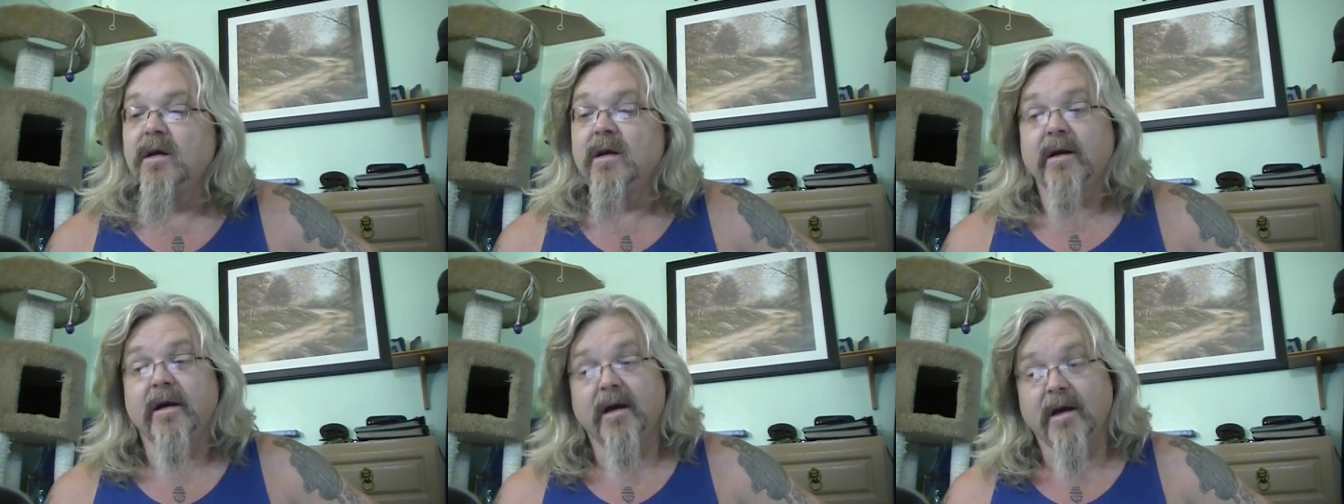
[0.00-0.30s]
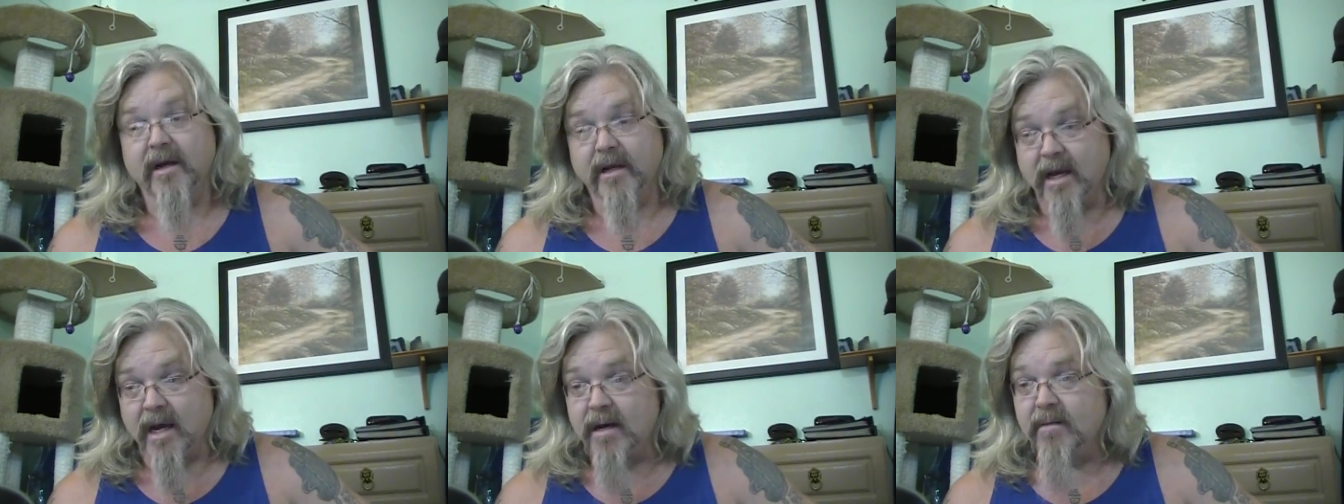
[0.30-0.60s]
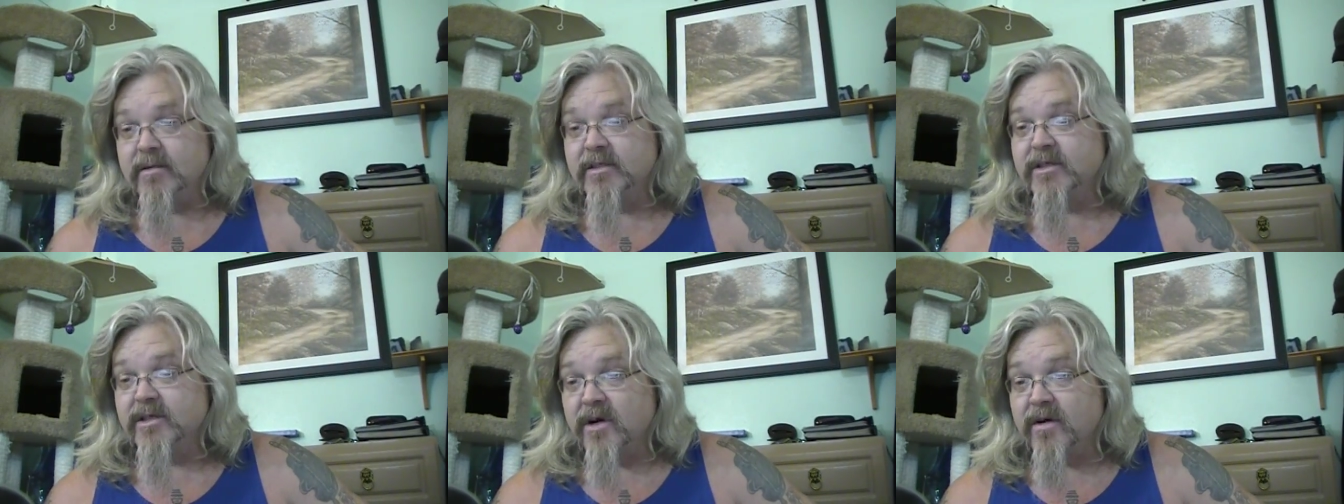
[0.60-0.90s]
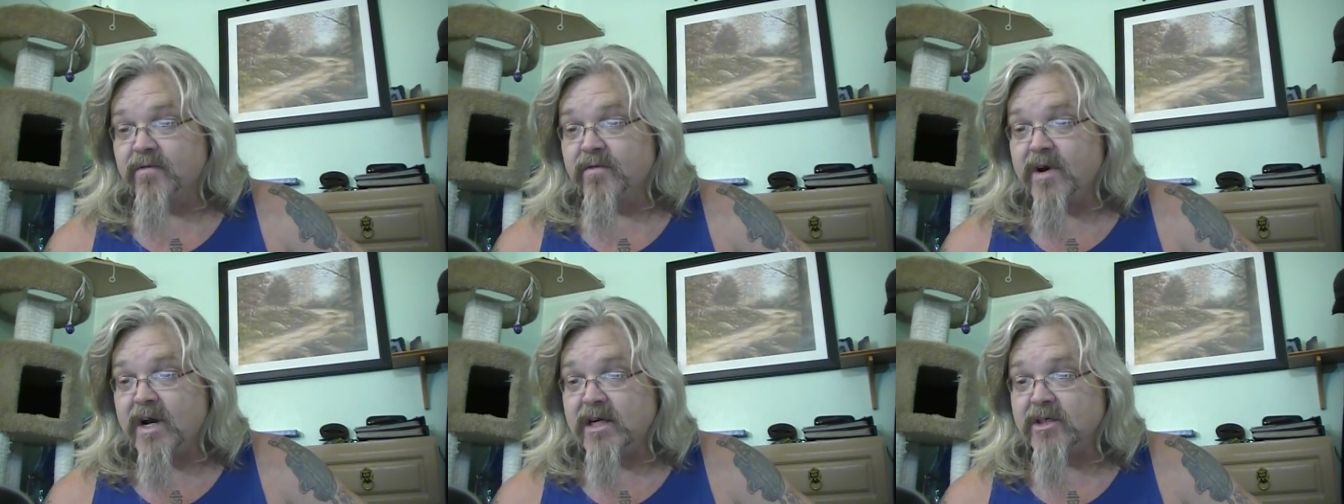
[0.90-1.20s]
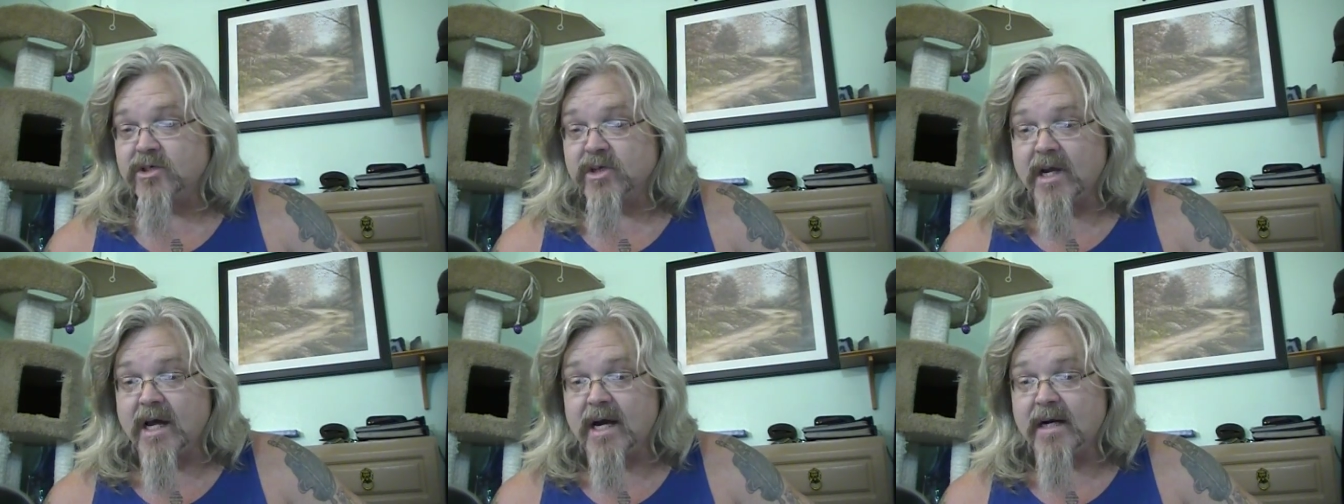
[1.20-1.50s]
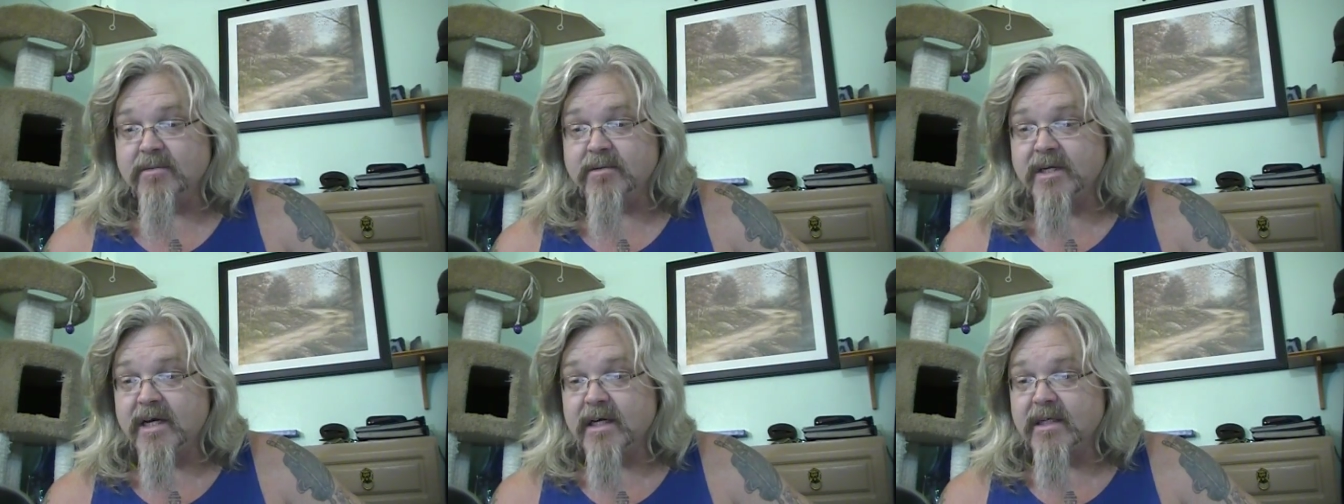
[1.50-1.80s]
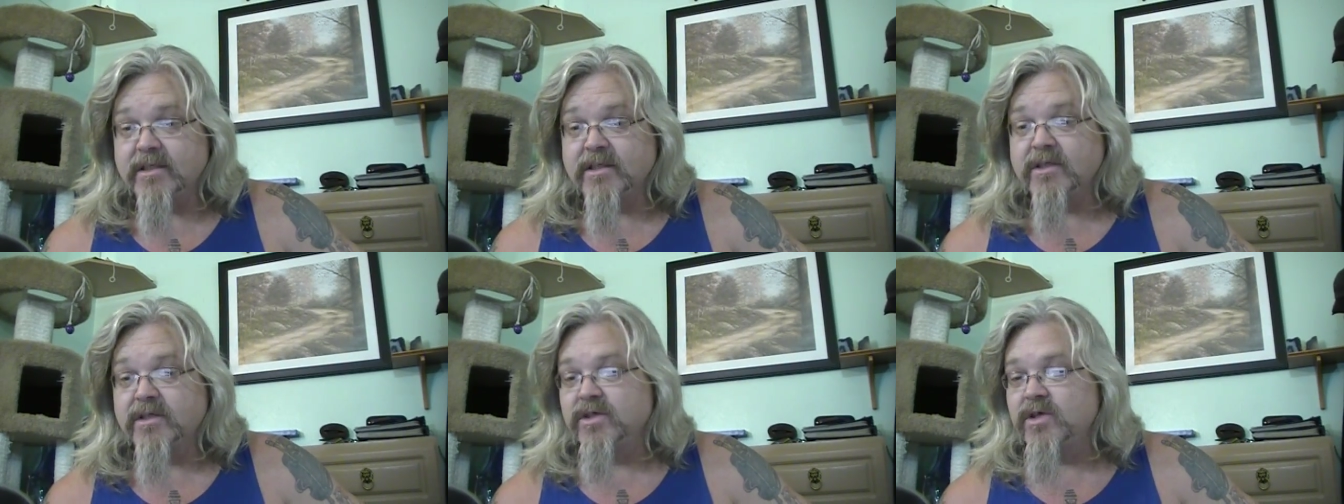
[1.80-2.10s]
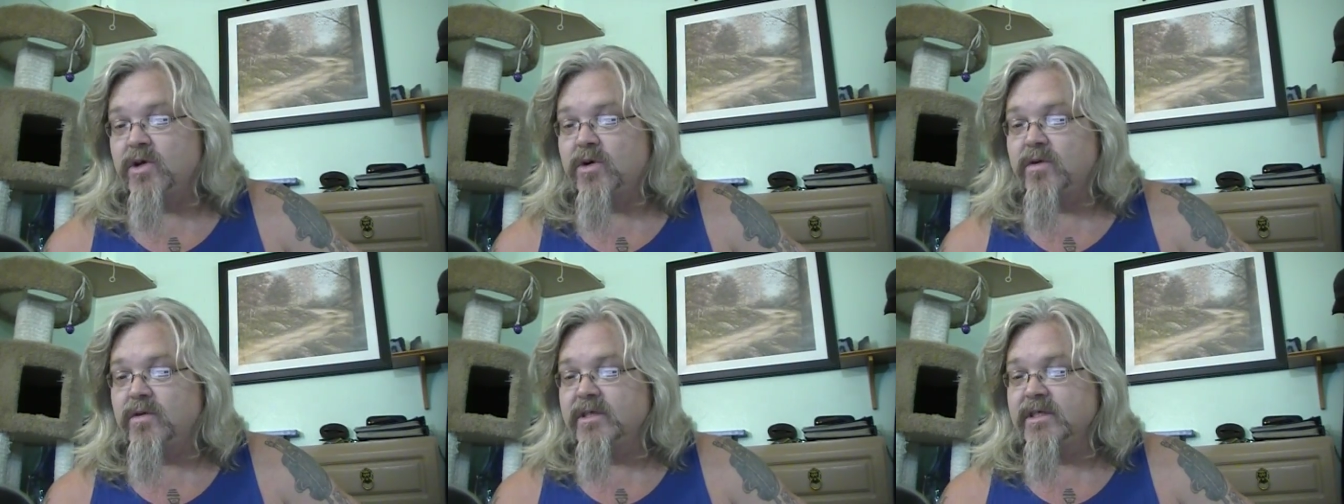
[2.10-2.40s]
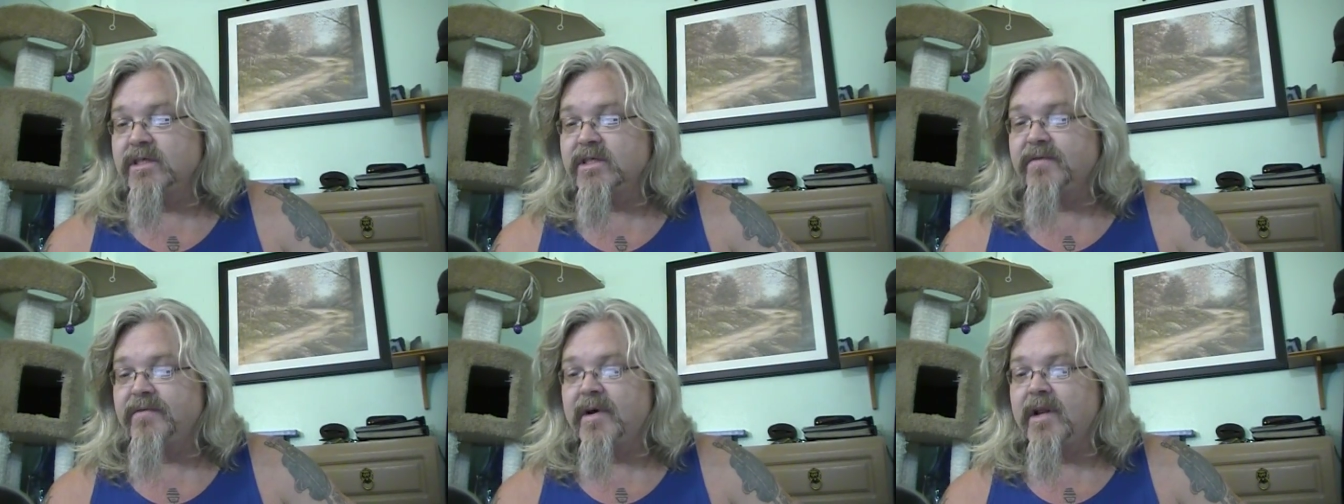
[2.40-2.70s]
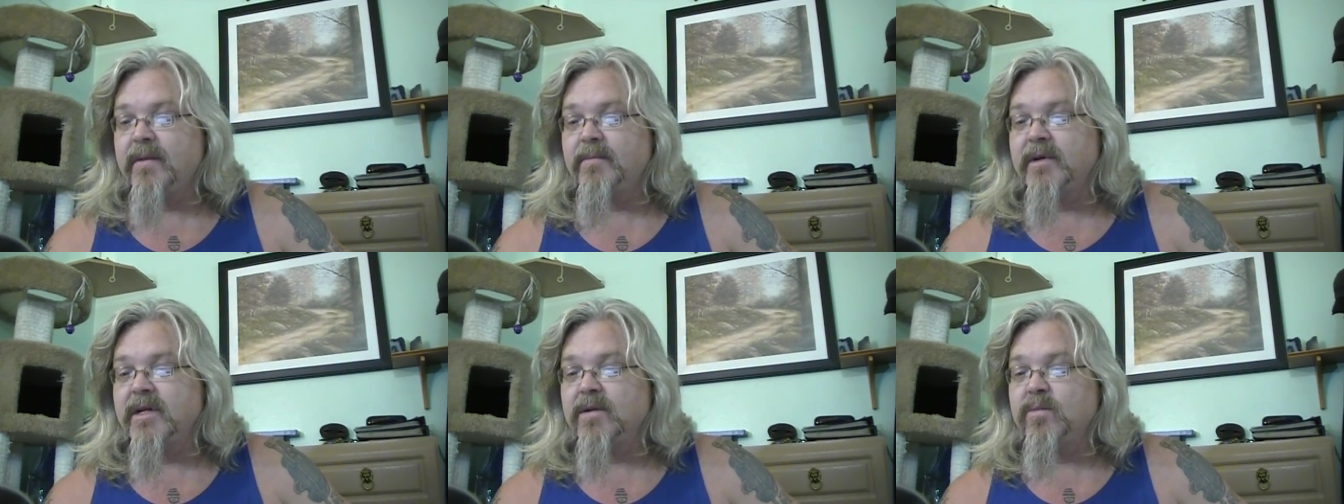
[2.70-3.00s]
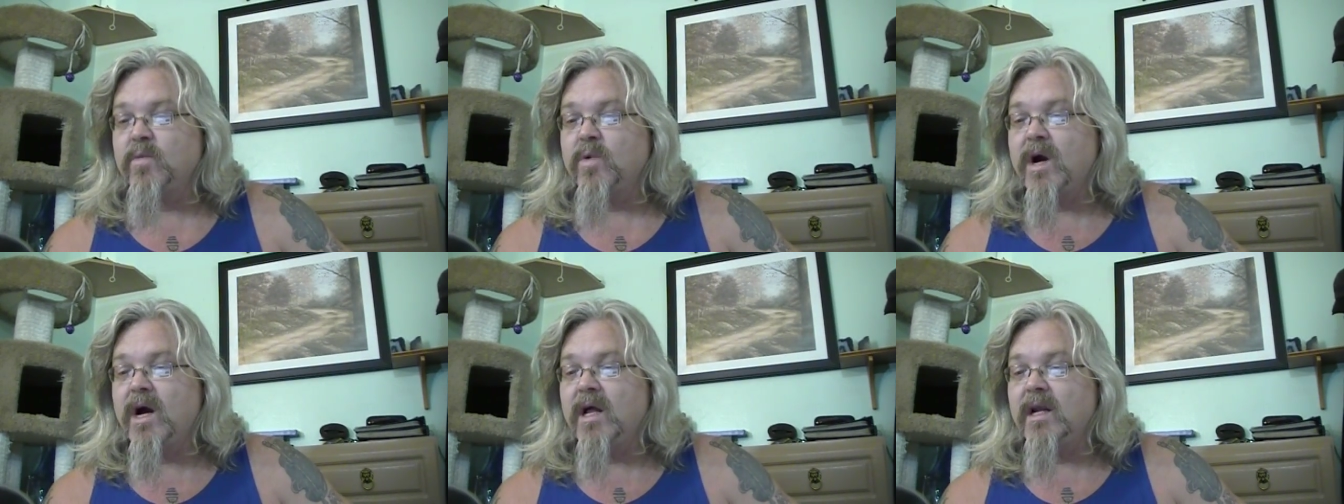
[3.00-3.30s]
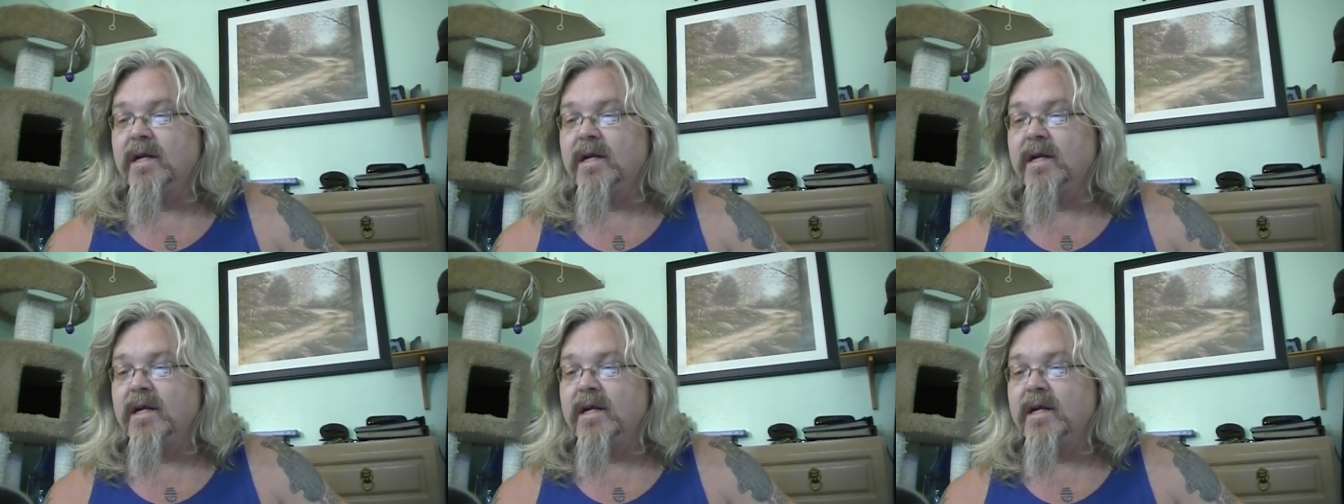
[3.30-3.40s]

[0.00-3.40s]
Uh, comets are fragile objects, so this development, while